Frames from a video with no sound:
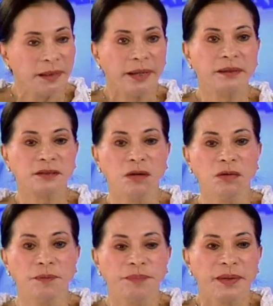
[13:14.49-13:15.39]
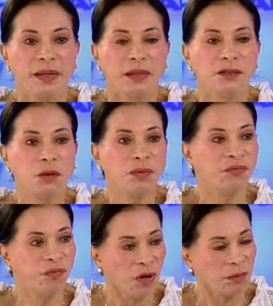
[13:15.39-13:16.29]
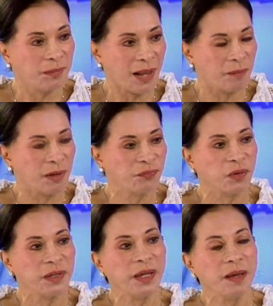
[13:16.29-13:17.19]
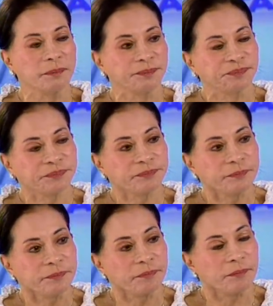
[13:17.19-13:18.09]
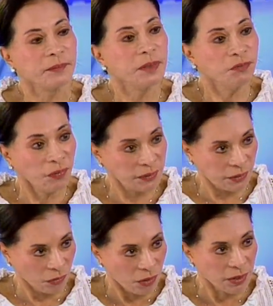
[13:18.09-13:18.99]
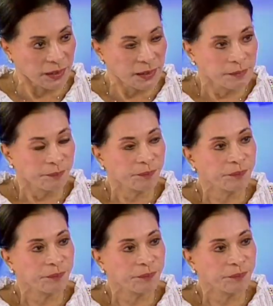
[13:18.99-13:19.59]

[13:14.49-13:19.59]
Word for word: and so, so we formed Laban for him. For Ninoy. For Ninoy. But it's quite